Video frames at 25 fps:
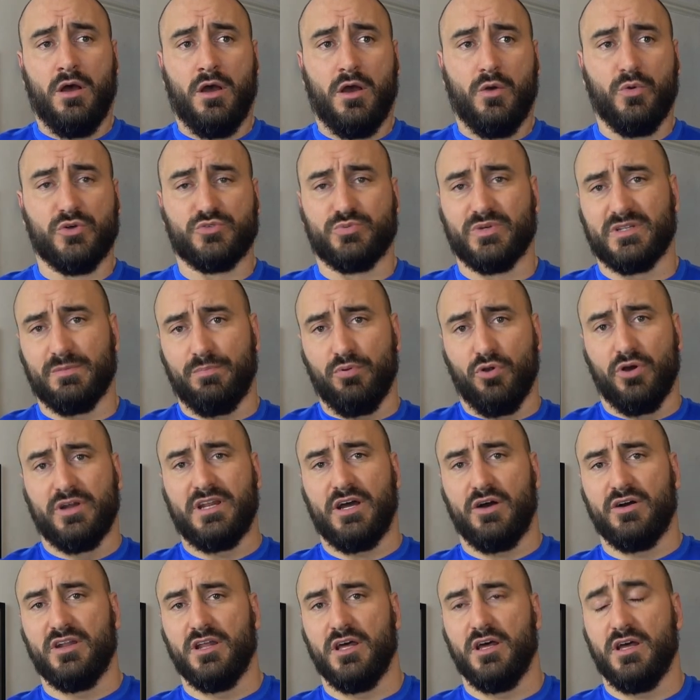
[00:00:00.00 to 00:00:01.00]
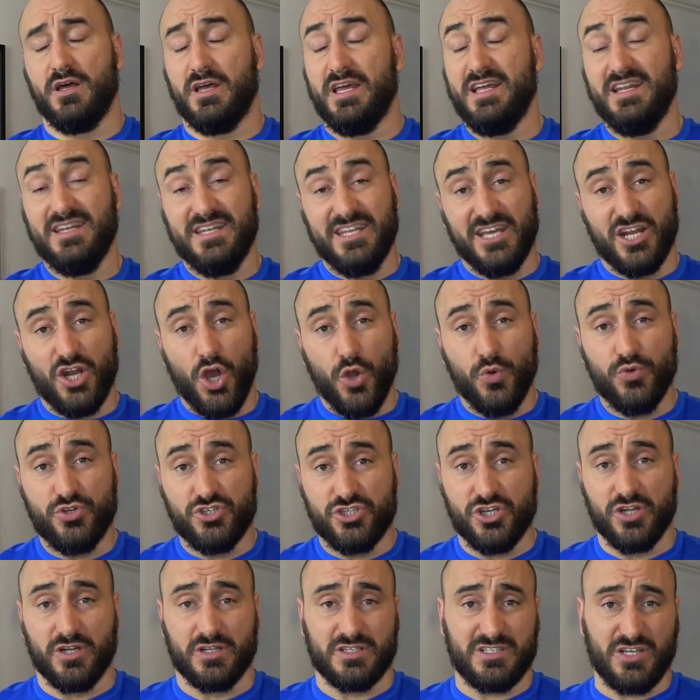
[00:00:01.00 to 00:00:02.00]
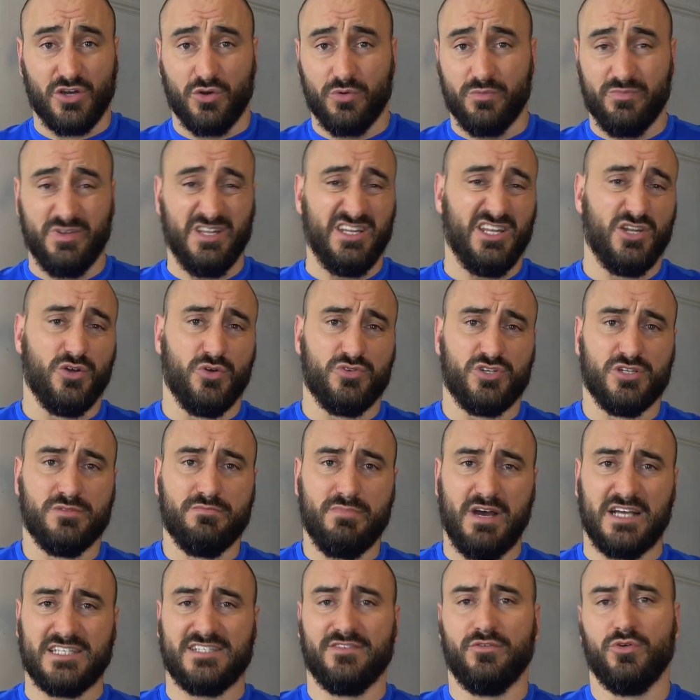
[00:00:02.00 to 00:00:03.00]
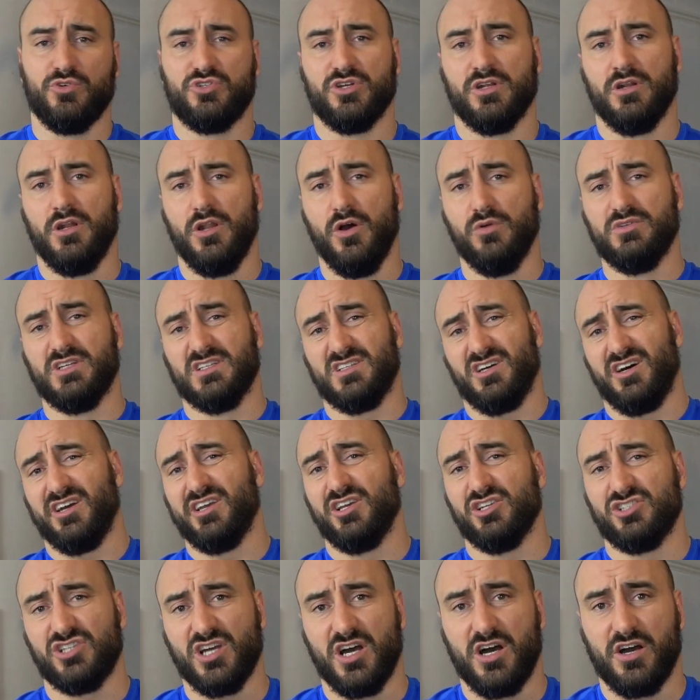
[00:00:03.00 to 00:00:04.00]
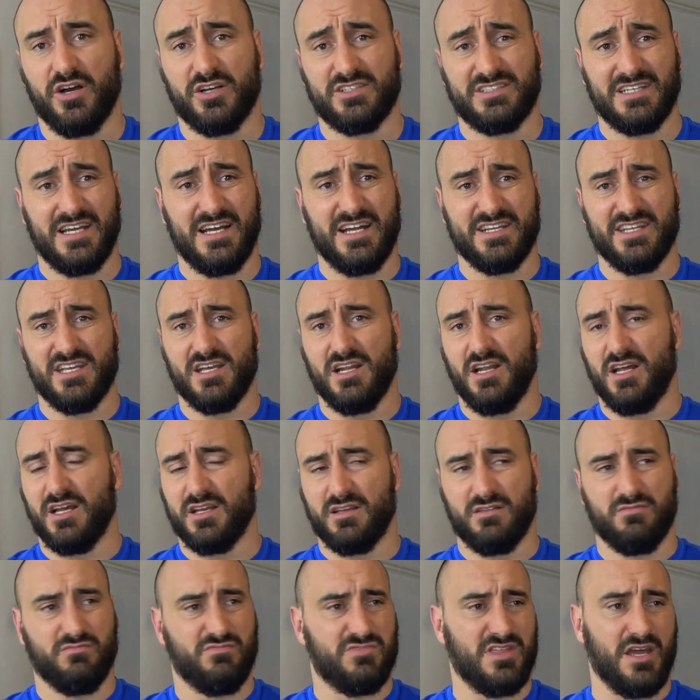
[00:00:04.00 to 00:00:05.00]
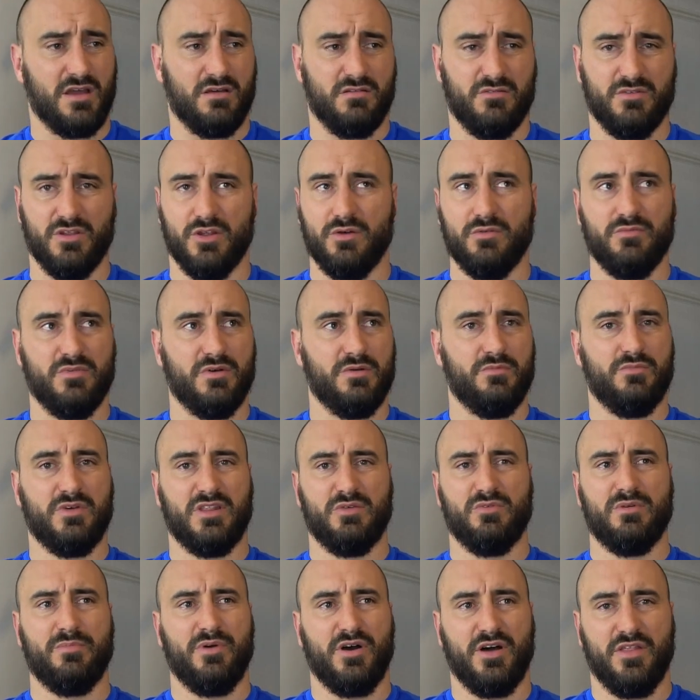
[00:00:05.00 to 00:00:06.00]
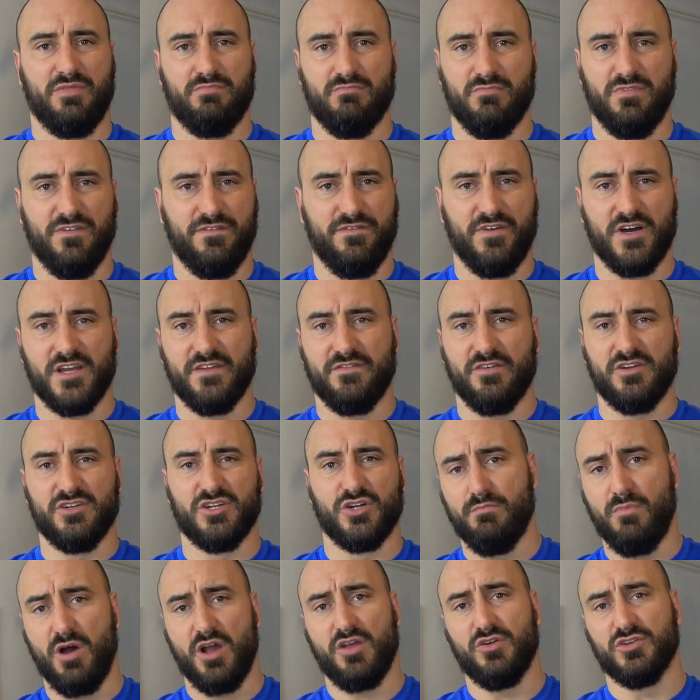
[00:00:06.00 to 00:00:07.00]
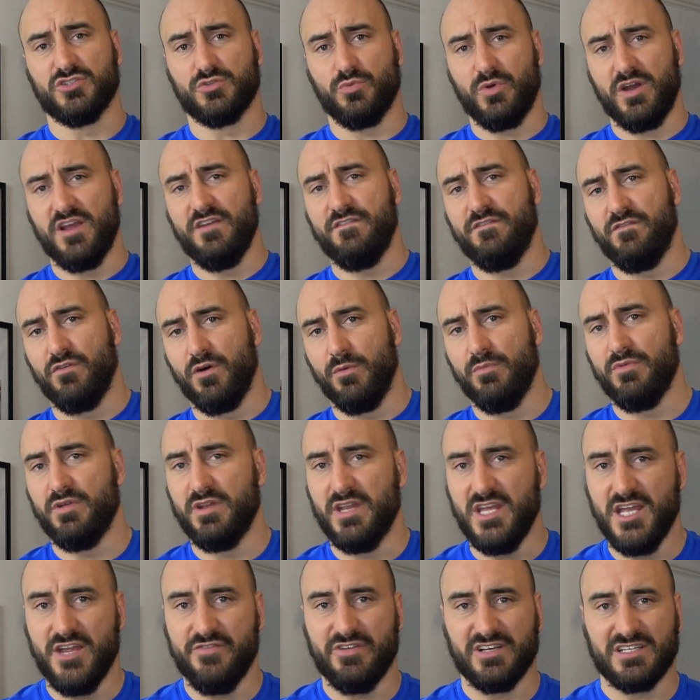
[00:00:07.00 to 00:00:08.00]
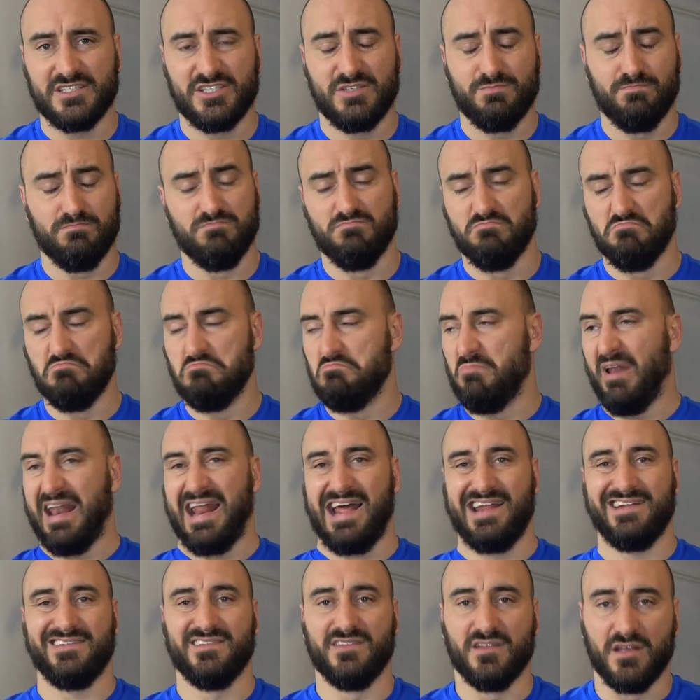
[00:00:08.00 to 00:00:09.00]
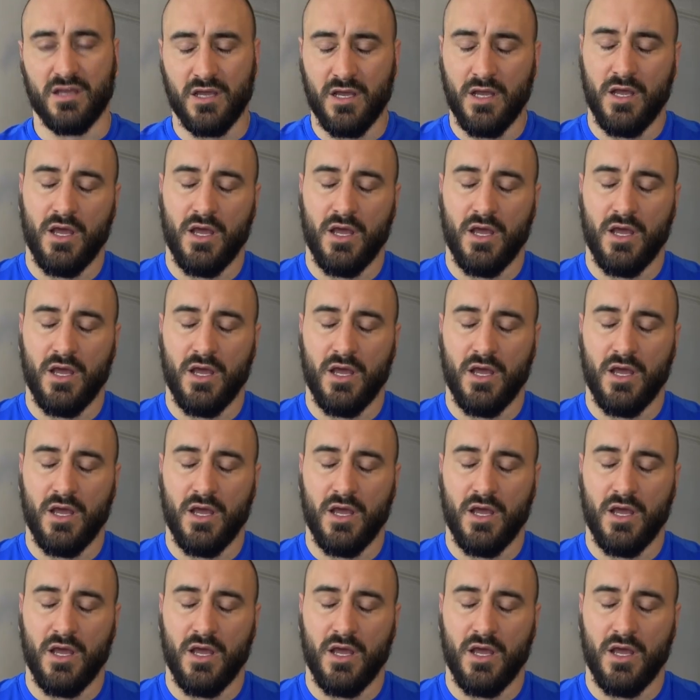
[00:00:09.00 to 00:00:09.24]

which we deployed out in the Indian Ocean. So Indian Ocean, massive ocean, loads of tiger sharks, and you're like, I think we're about 500 miles away from the nearest land.